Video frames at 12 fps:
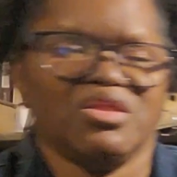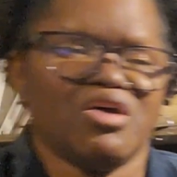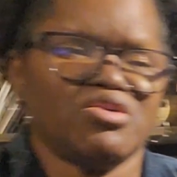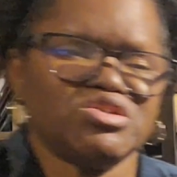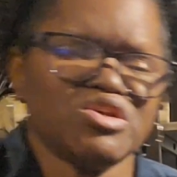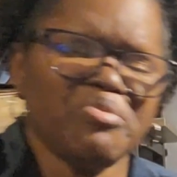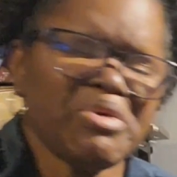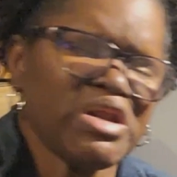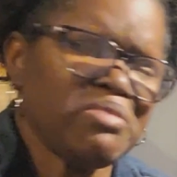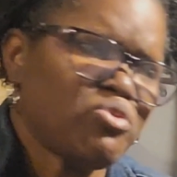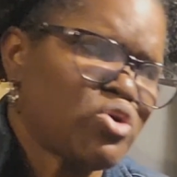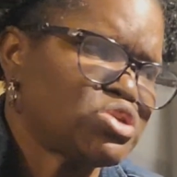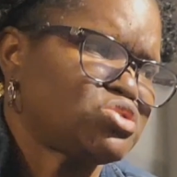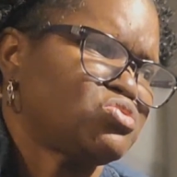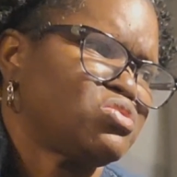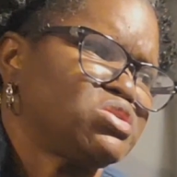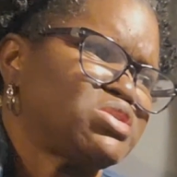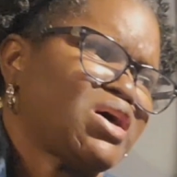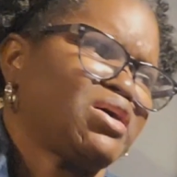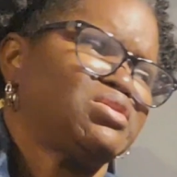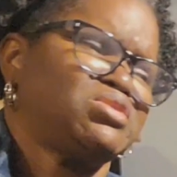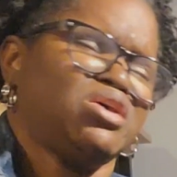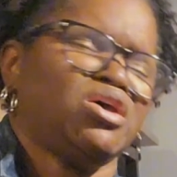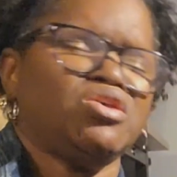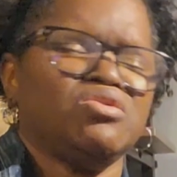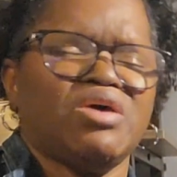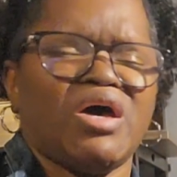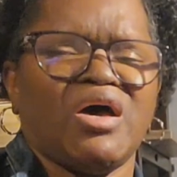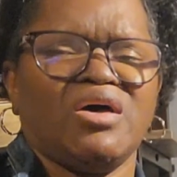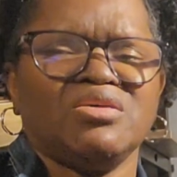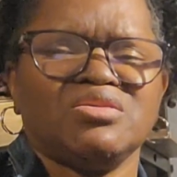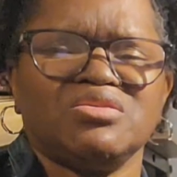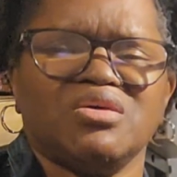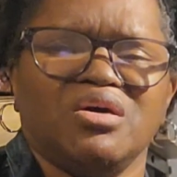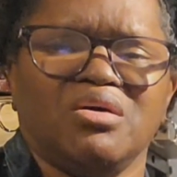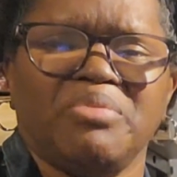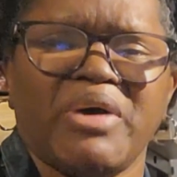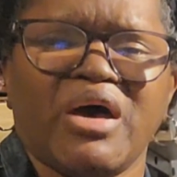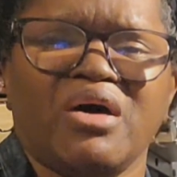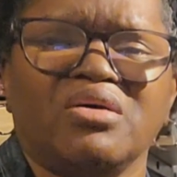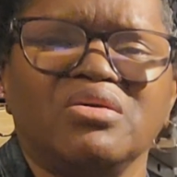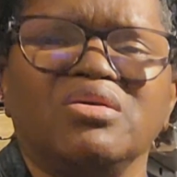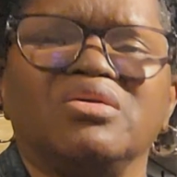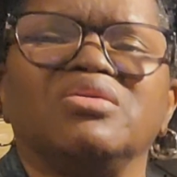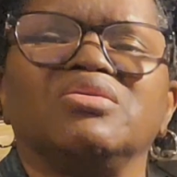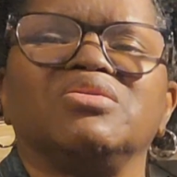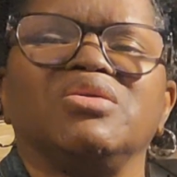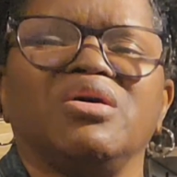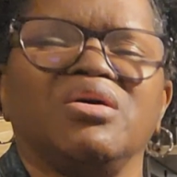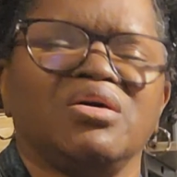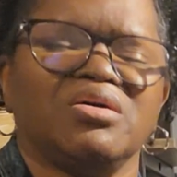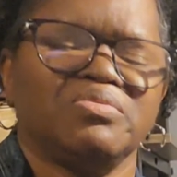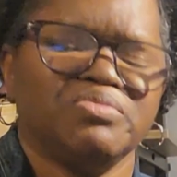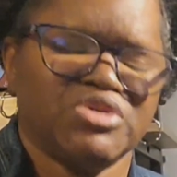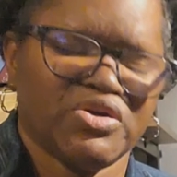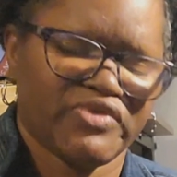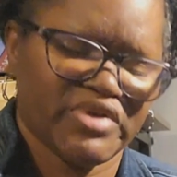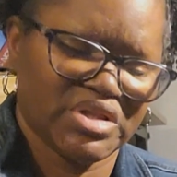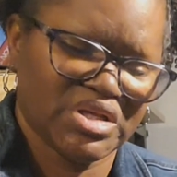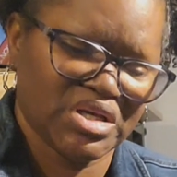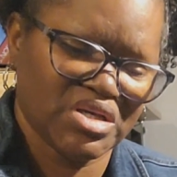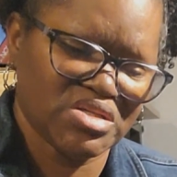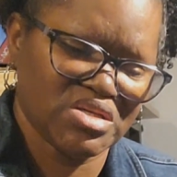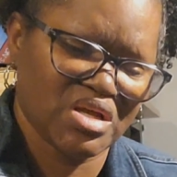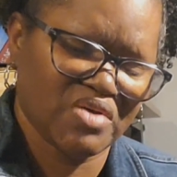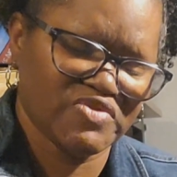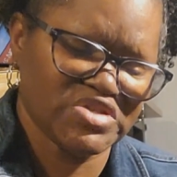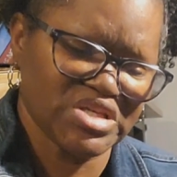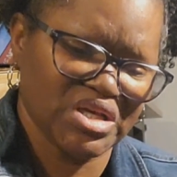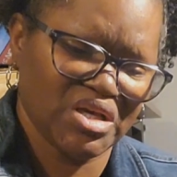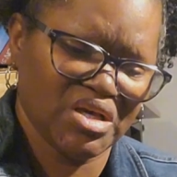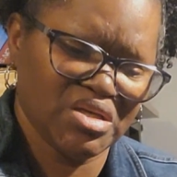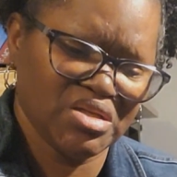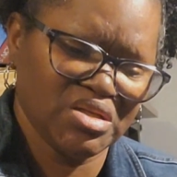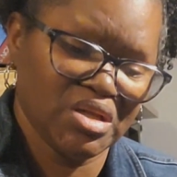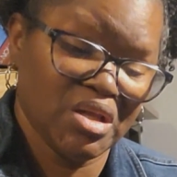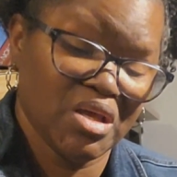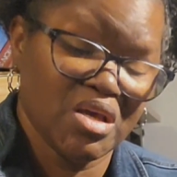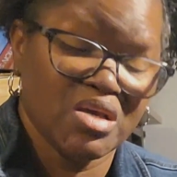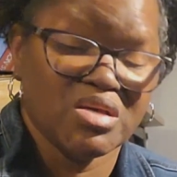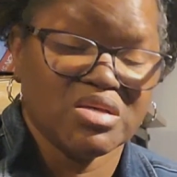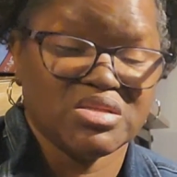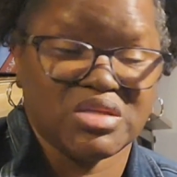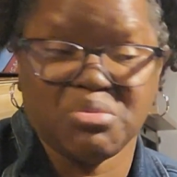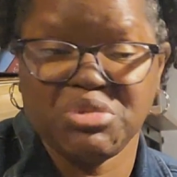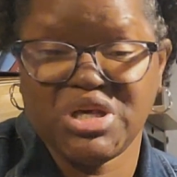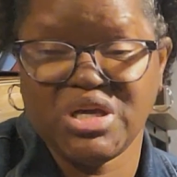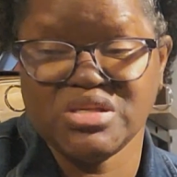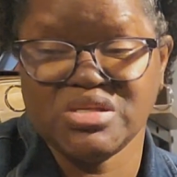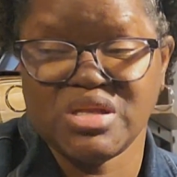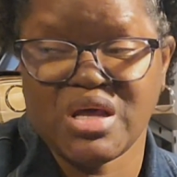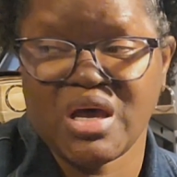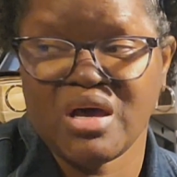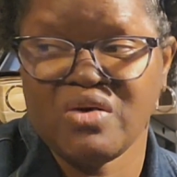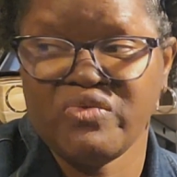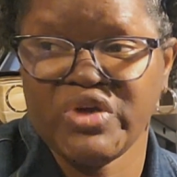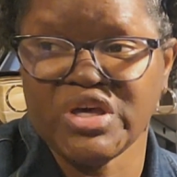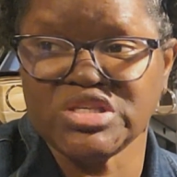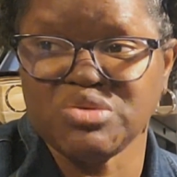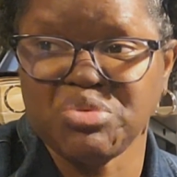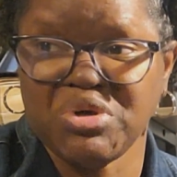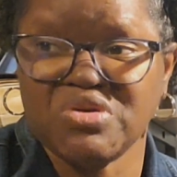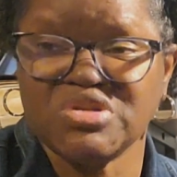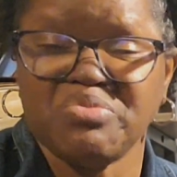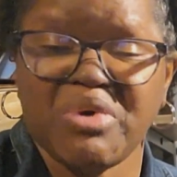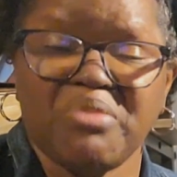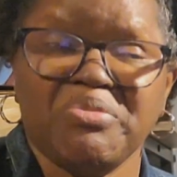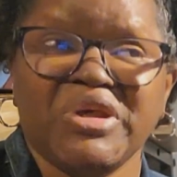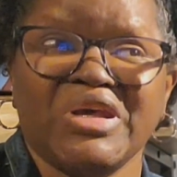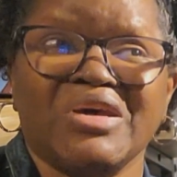there's so many more stories I could tell you guys about different things that I've seen, some things that I've experienced by